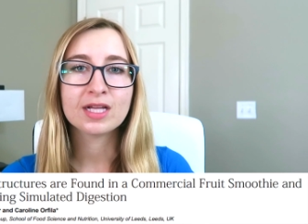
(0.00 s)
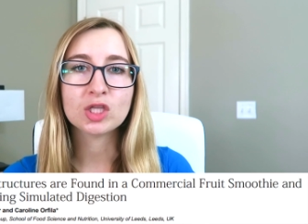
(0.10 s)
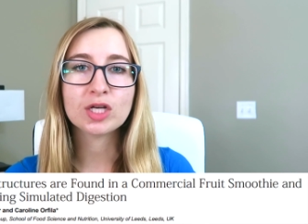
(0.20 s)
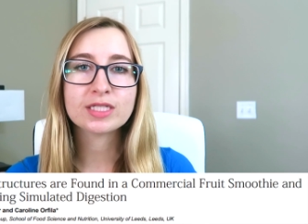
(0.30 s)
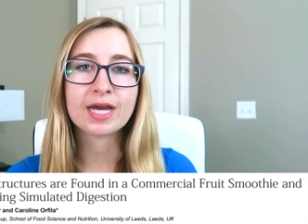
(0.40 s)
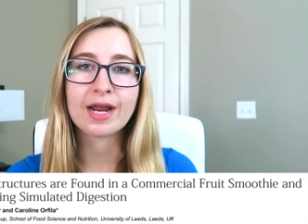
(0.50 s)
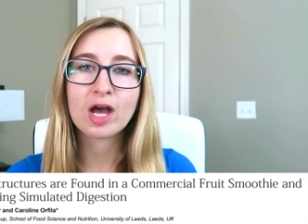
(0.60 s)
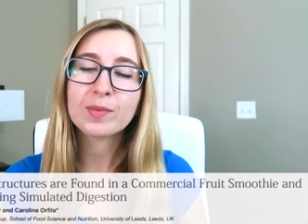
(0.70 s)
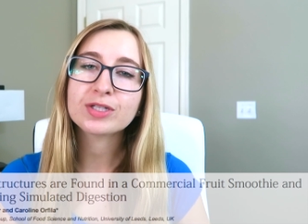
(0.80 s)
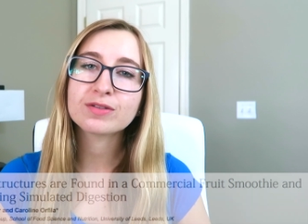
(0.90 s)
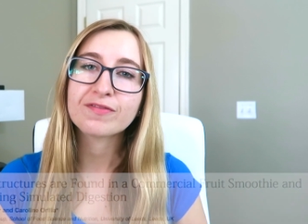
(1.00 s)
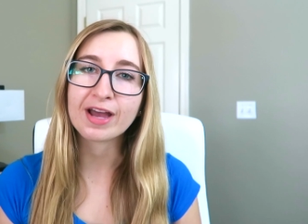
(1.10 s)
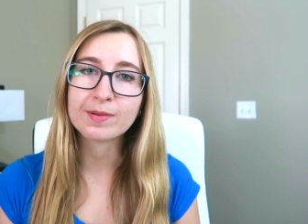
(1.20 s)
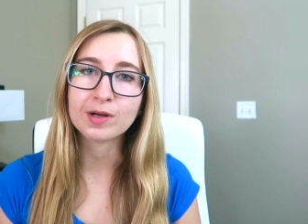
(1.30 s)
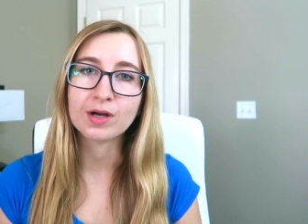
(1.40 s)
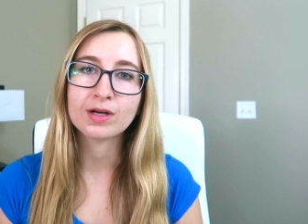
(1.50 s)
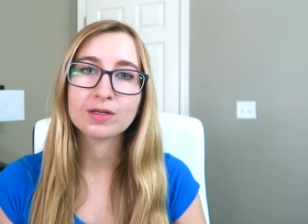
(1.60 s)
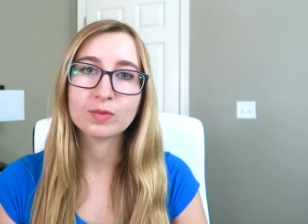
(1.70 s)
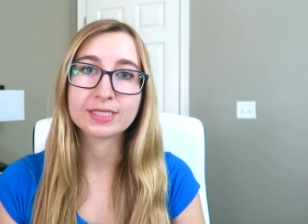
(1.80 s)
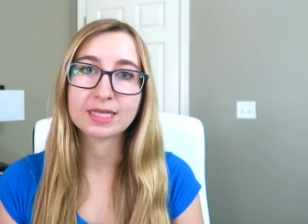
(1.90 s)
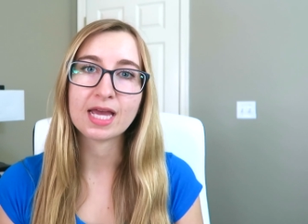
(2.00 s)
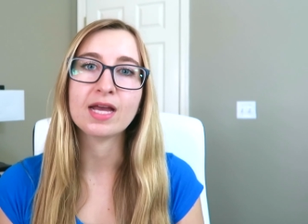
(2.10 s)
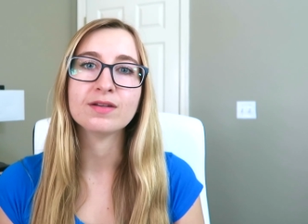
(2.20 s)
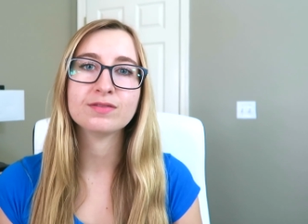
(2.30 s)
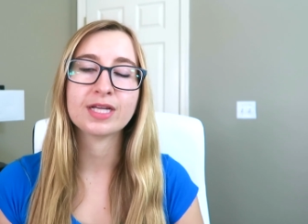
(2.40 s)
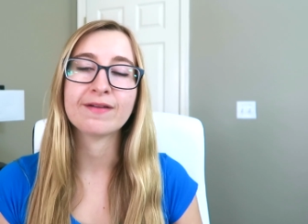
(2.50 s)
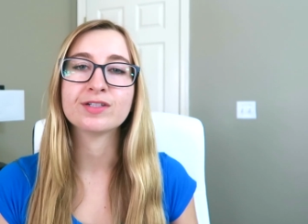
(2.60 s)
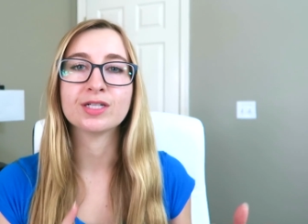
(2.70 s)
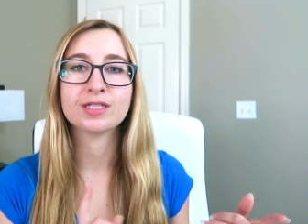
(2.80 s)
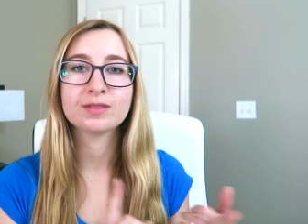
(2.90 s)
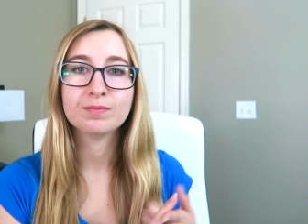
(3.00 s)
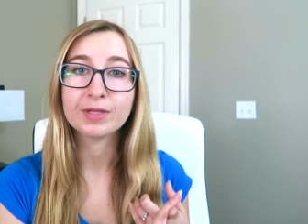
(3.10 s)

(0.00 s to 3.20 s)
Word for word: looked at how much fiber was left after